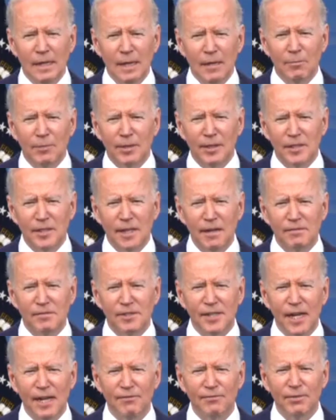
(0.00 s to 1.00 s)
But as I've
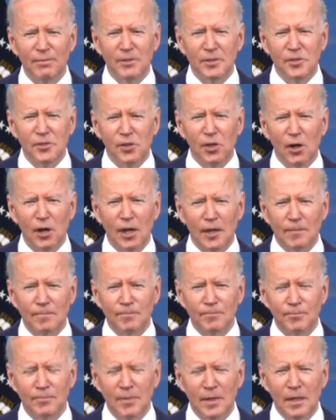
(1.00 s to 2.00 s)
said from the start,
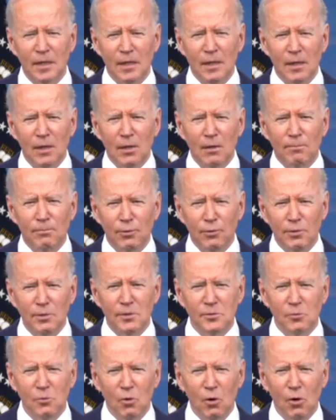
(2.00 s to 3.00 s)

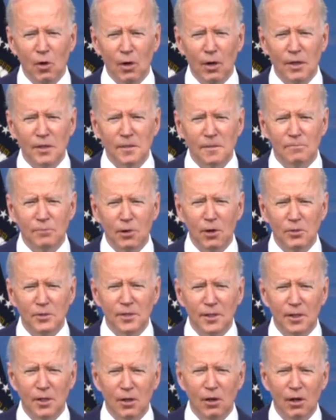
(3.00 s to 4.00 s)
Putin's war is
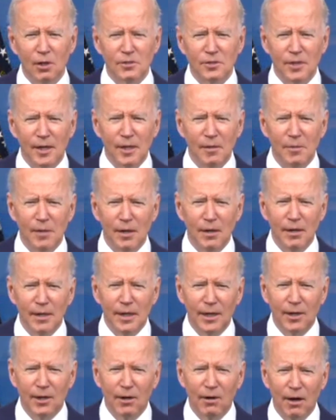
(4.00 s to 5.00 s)
imposing a cost on
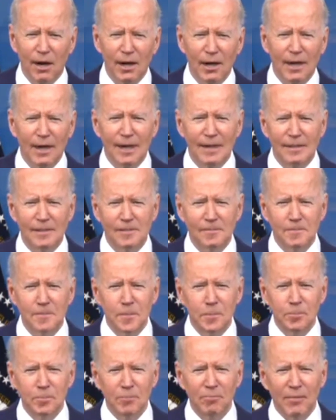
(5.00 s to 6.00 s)
America and our allies
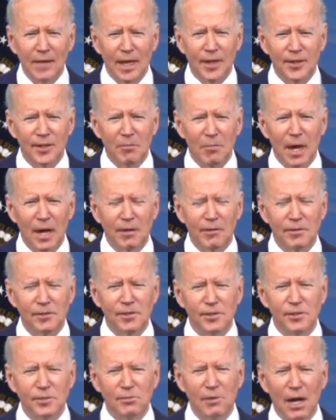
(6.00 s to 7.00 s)
and
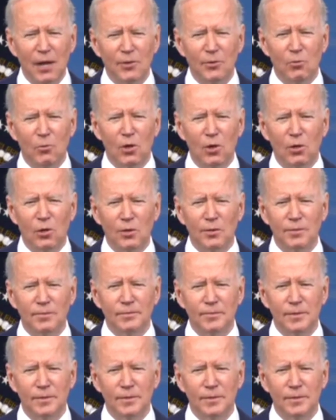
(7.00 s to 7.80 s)
democracies around the world.